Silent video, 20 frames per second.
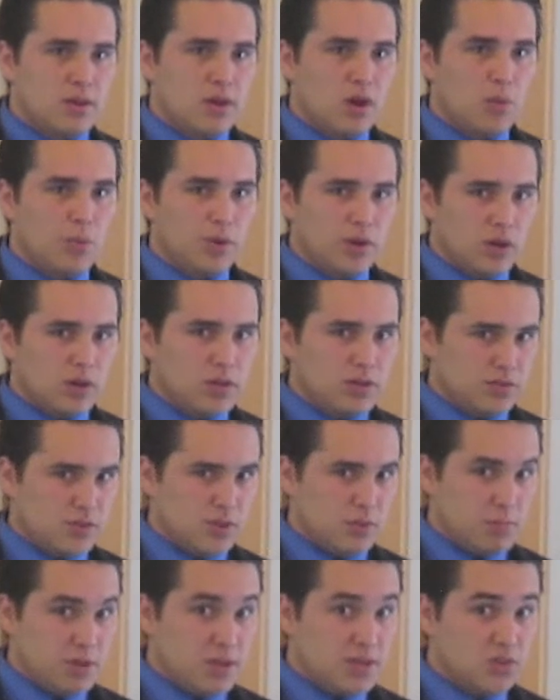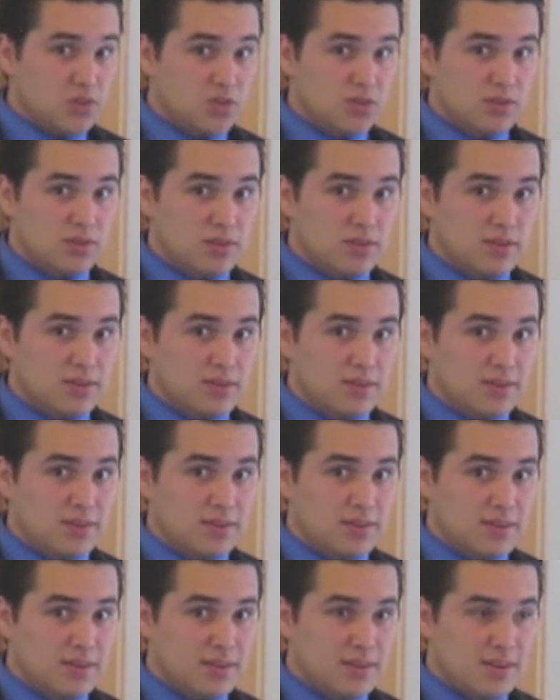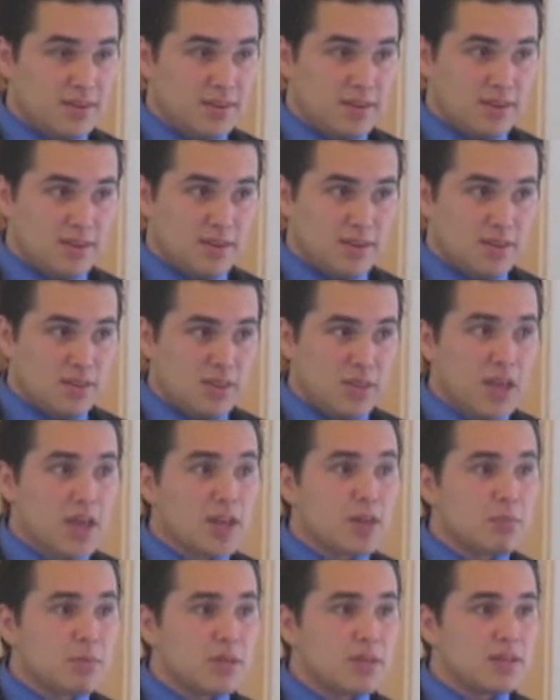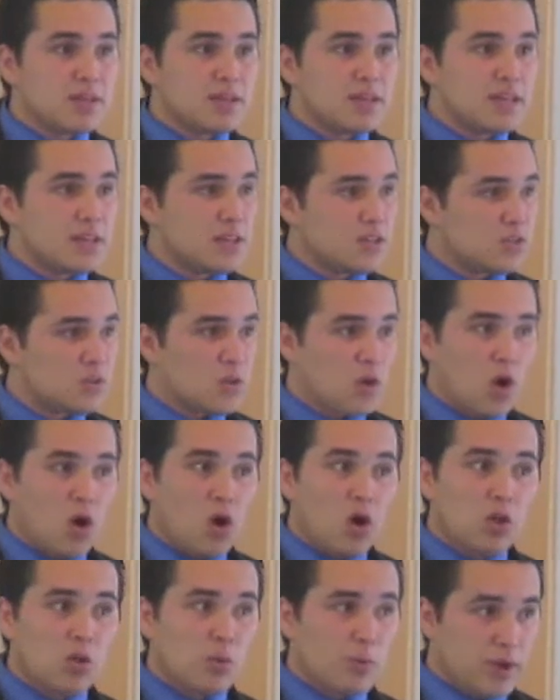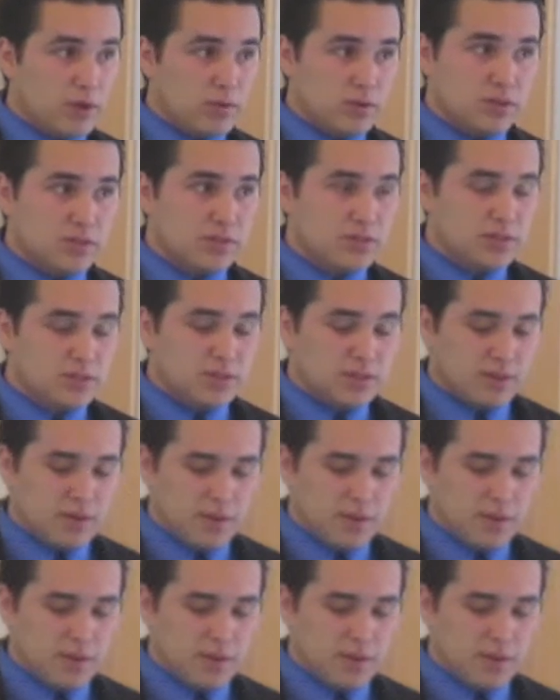Are we all on the same page? The enemy is all around us.